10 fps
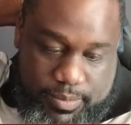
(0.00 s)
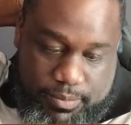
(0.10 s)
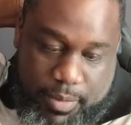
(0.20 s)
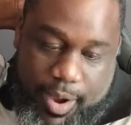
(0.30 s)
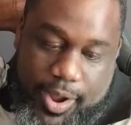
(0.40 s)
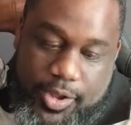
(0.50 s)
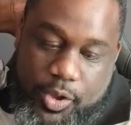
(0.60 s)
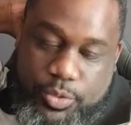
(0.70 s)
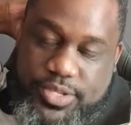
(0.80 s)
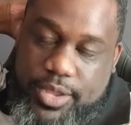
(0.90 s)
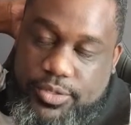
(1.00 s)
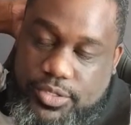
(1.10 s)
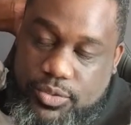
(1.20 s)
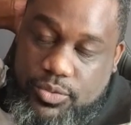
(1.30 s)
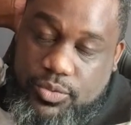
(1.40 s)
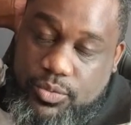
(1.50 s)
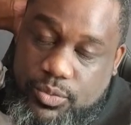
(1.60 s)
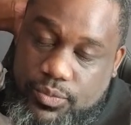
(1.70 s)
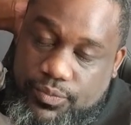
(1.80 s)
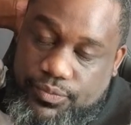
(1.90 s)
my heart goes out to
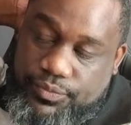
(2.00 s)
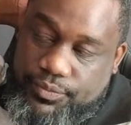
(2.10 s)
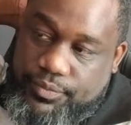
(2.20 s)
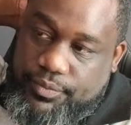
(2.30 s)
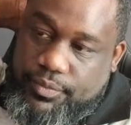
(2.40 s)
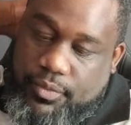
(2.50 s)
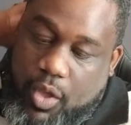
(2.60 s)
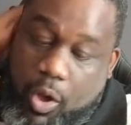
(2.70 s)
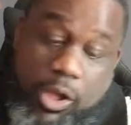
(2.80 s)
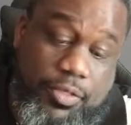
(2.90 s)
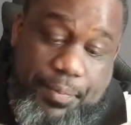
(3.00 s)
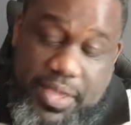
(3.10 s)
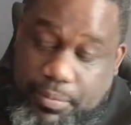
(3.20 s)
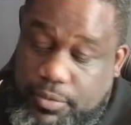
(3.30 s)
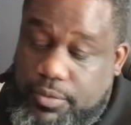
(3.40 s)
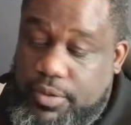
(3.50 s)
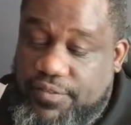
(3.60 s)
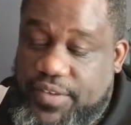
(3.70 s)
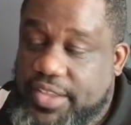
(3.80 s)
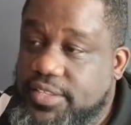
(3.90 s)
all the people
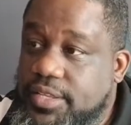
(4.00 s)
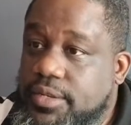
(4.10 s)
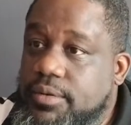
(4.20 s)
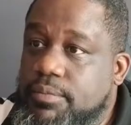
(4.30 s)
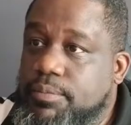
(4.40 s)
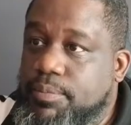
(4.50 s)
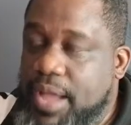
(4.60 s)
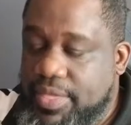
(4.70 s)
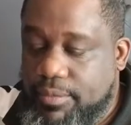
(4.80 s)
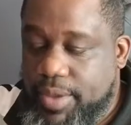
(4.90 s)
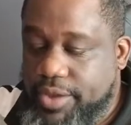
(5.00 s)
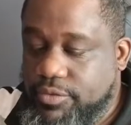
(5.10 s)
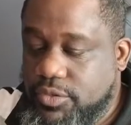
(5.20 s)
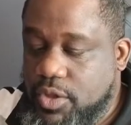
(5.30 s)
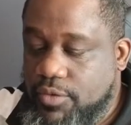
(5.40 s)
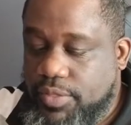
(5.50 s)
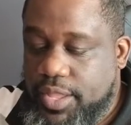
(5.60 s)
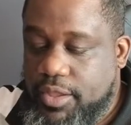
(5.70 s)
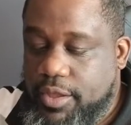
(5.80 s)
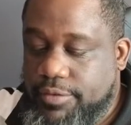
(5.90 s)
affected by the Microsoft
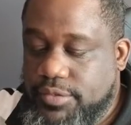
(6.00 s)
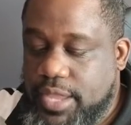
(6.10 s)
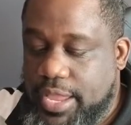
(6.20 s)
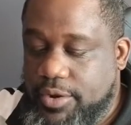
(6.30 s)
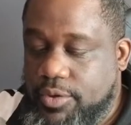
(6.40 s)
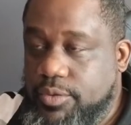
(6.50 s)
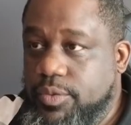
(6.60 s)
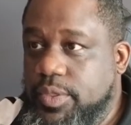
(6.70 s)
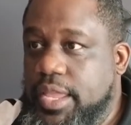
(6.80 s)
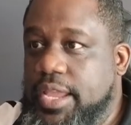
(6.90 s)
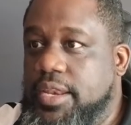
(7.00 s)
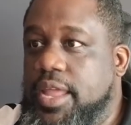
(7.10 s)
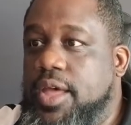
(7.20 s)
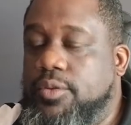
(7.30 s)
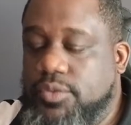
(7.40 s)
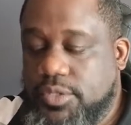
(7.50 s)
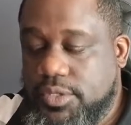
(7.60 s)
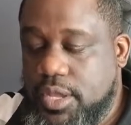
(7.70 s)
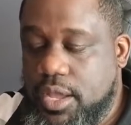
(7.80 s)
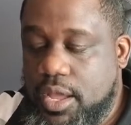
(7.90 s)
layoffs. I know they announced
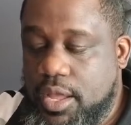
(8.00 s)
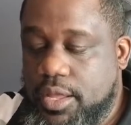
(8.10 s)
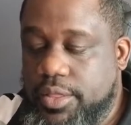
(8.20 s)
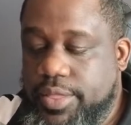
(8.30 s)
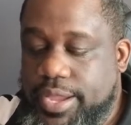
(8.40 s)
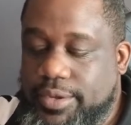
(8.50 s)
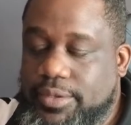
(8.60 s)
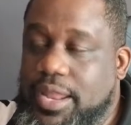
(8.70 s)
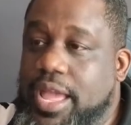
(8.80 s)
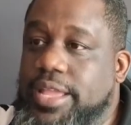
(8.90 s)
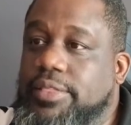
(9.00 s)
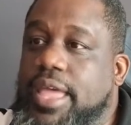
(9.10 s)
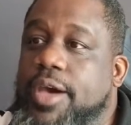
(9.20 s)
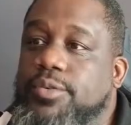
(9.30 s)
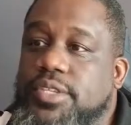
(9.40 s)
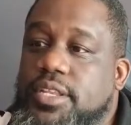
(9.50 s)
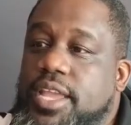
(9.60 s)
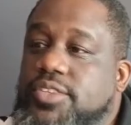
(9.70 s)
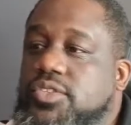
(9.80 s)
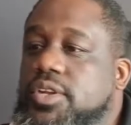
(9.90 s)
like 9,000
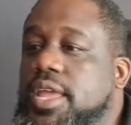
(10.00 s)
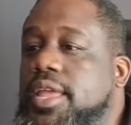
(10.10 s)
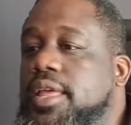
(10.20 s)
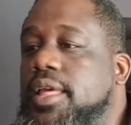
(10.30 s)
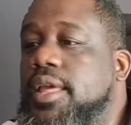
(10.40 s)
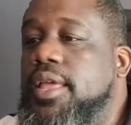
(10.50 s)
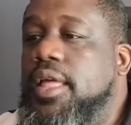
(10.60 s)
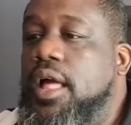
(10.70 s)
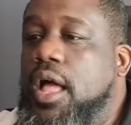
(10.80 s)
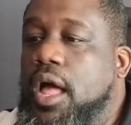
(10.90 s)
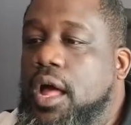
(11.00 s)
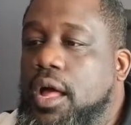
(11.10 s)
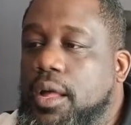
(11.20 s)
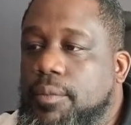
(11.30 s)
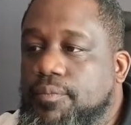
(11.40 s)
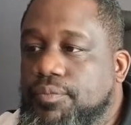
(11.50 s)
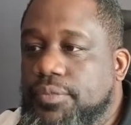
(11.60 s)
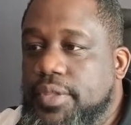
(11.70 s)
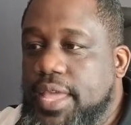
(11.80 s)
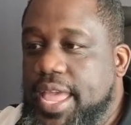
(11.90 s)
yesterday. Um,
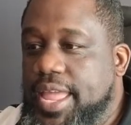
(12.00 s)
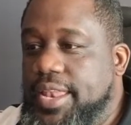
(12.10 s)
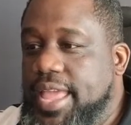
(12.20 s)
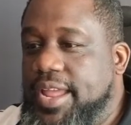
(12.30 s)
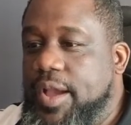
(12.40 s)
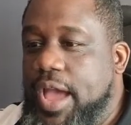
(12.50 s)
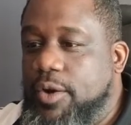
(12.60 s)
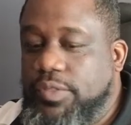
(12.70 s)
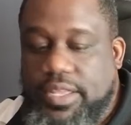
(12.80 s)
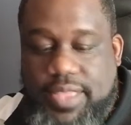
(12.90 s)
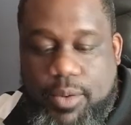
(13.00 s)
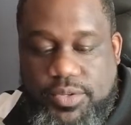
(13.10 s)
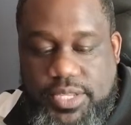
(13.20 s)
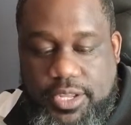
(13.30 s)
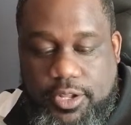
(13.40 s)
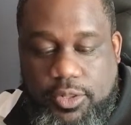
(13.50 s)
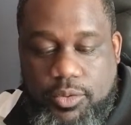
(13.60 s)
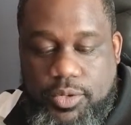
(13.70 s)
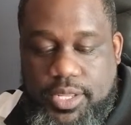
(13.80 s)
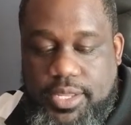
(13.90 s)
and that, I don't think that was
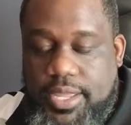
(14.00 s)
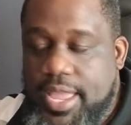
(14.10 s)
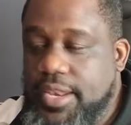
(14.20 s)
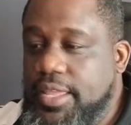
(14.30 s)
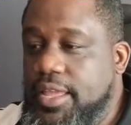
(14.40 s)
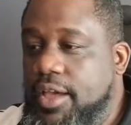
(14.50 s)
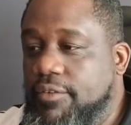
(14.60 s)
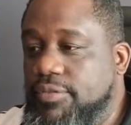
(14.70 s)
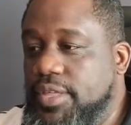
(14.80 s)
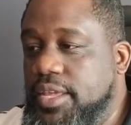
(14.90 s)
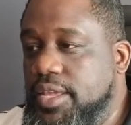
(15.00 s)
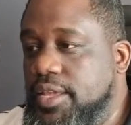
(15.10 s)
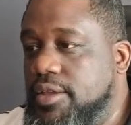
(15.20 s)
including any of the